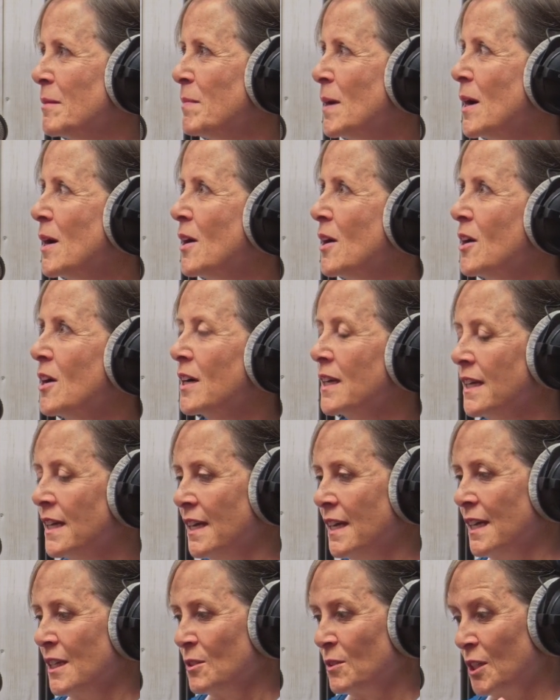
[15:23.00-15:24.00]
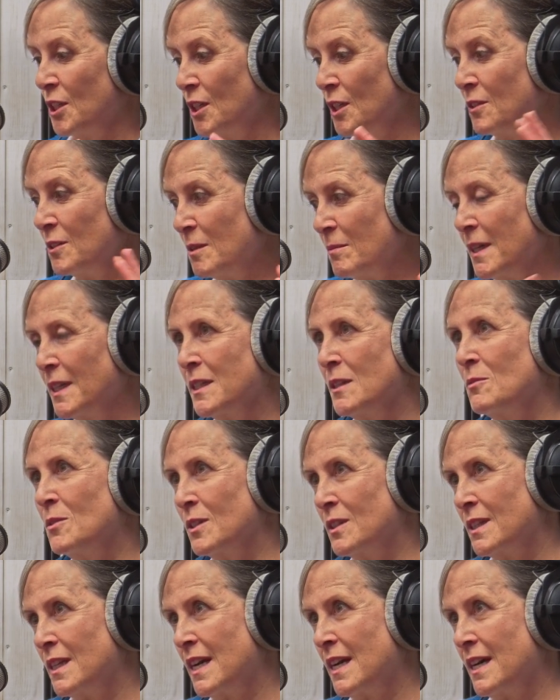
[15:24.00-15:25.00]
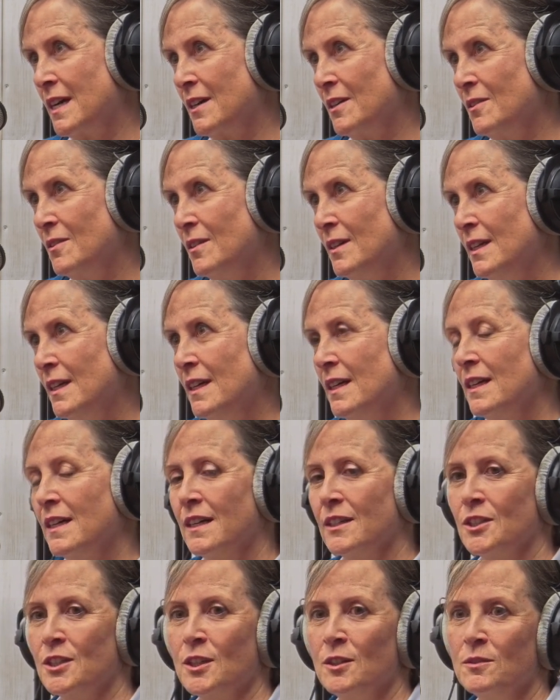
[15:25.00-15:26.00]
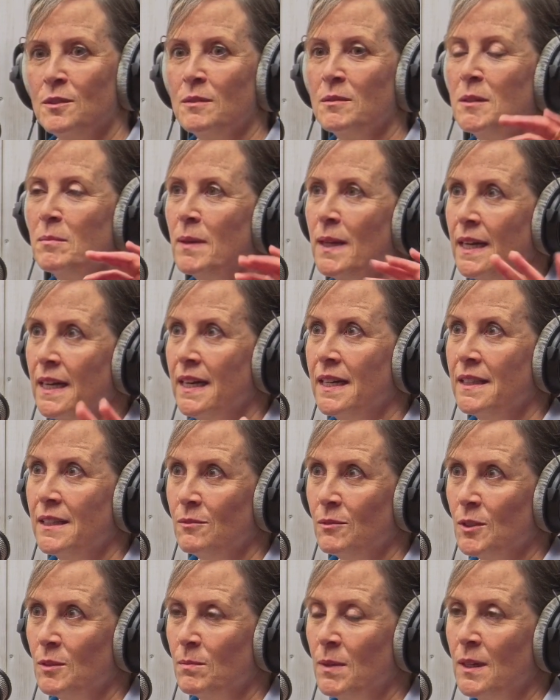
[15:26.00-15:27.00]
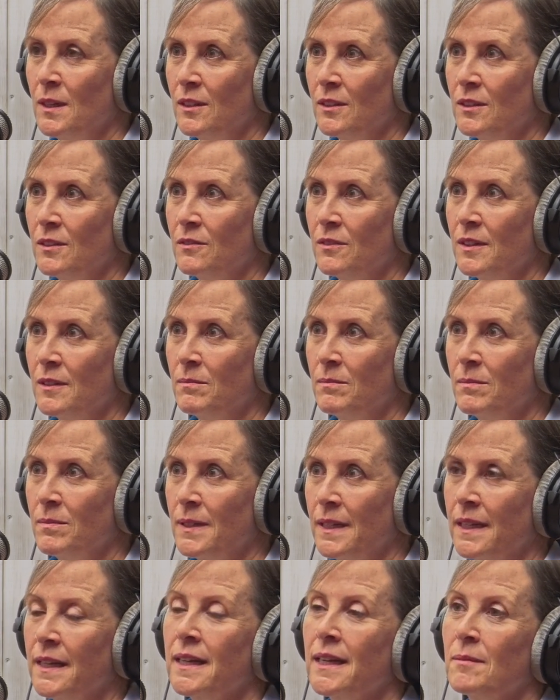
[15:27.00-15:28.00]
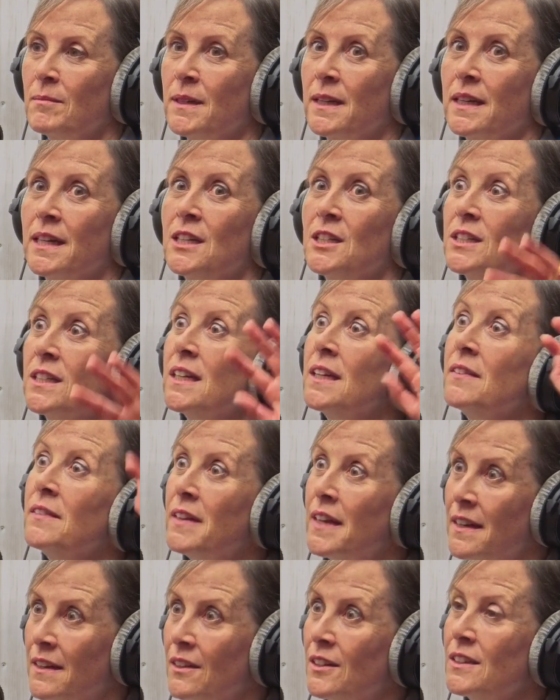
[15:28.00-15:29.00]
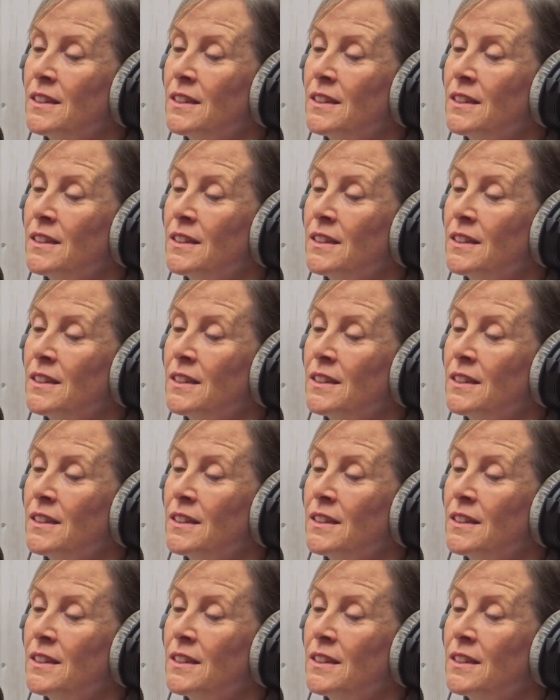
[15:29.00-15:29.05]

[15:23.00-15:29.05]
park. So I showed them as it was now. I showed them the plan that was part of the planning application and then our